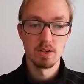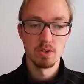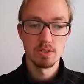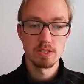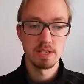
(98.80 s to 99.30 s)

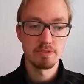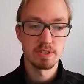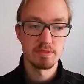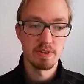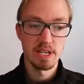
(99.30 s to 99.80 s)
goal
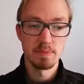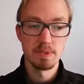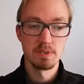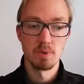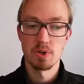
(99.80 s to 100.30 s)
given
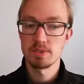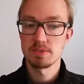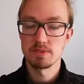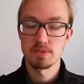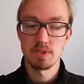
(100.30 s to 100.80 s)
available
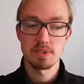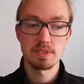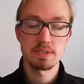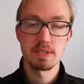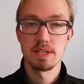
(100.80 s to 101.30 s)

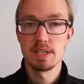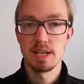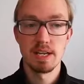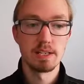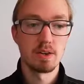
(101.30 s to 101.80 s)
resources,
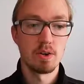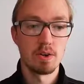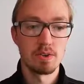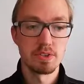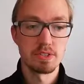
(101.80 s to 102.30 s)
and
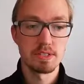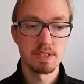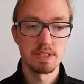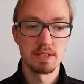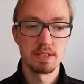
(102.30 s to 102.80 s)
all this
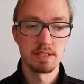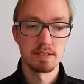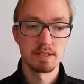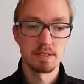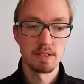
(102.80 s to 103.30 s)
in
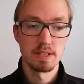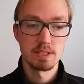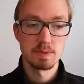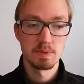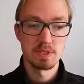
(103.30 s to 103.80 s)
a
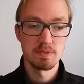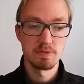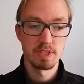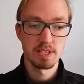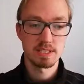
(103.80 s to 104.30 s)

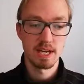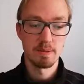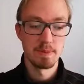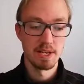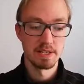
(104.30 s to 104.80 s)
specific
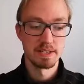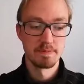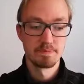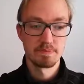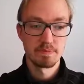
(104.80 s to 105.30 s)
timeline,